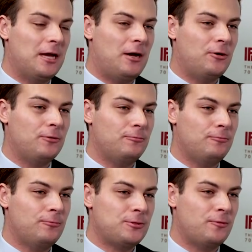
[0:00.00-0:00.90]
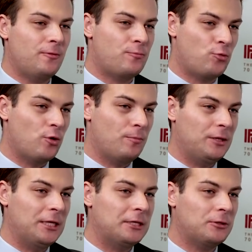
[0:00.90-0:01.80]
on sort of a broader
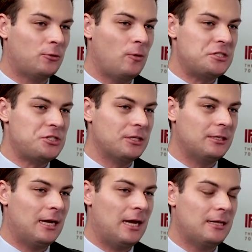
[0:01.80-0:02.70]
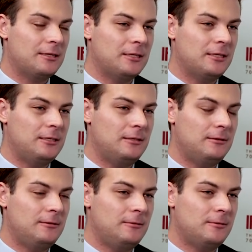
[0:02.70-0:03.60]
political question, the
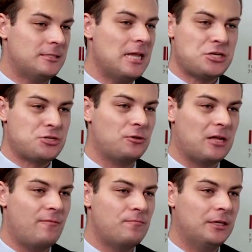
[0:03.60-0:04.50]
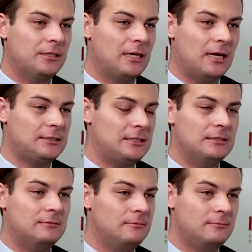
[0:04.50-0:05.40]
national government
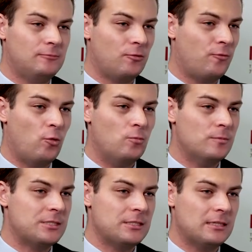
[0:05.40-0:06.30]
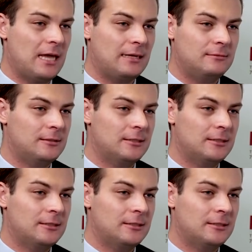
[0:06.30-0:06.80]
did reforms that